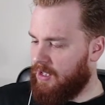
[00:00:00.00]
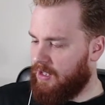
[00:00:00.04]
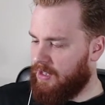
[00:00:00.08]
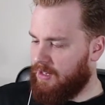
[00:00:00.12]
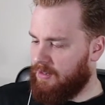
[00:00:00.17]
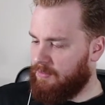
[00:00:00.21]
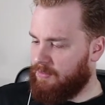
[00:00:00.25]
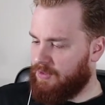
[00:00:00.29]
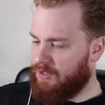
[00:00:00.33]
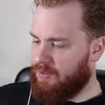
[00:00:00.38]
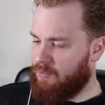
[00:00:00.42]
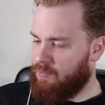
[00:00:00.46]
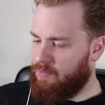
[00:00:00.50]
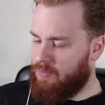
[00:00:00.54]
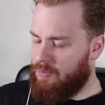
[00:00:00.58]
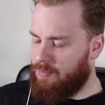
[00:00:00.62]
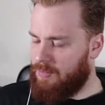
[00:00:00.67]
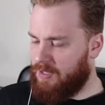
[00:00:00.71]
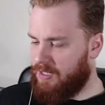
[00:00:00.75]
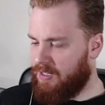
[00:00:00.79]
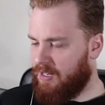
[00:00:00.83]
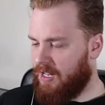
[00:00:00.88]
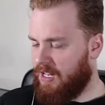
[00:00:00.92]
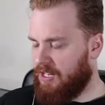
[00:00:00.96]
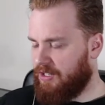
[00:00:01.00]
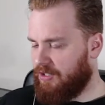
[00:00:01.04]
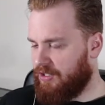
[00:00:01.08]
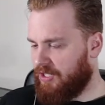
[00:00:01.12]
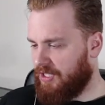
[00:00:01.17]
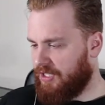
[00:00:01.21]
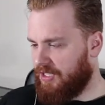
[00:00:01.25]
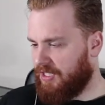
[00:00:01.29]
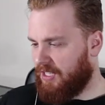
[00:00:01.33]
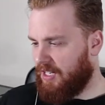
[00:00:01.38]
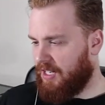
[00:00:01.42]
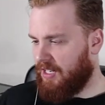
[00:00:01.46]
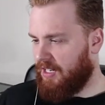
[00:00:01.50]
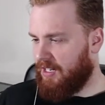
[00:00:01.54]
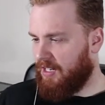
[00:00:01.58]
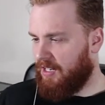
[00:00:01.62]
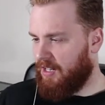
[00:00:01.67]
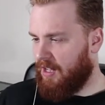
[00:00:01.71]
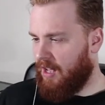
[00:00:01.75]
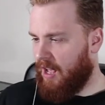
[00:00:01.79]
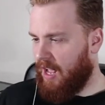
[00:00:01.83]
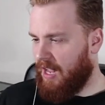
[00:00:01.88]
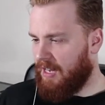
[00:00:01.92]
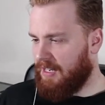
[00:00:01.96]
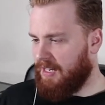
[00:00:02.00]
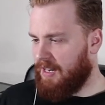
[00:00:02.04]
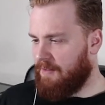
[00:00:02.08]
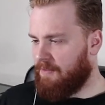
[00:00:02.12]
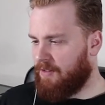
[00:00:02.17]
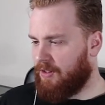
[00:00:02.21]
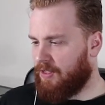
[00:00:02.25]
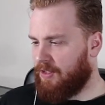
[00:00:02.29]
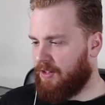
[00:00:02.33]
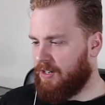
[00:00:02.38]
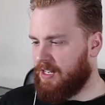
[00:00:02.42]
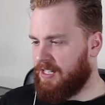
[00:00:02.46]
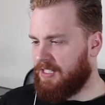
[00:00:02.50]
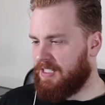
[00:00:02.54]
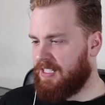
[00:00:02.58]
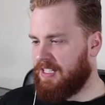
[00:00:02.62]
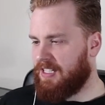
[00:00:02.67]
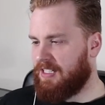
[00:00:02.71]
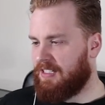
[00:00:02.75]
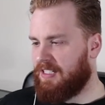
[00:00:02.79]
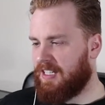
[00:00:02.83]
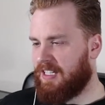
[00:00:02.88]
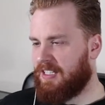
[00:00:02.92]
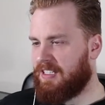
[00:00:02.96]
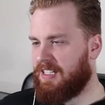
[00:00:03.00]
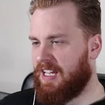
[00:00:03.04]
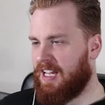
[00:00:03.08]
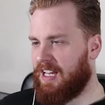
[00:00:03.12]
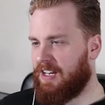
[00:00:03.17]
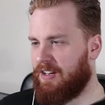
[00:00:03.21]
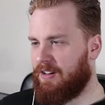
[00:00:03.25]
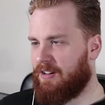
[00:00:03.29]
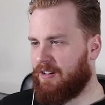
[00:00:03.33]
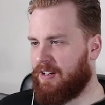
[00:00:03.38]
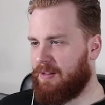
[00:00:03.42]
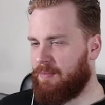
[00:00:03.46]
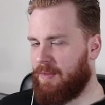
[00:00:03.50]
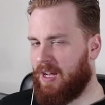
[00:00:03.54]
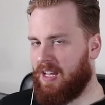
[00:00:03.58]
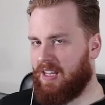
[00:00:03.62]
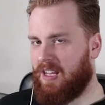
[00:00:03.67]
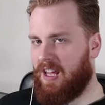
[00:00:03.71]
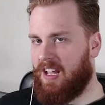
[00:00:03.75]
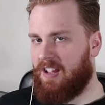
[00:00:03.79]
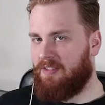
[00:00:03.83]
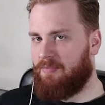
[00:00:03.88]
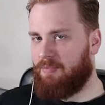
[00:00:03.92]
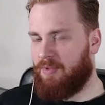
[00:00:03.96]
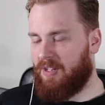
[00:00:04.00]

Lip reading: it was a woman, and she said, I never thought I'd see a dictator in my life,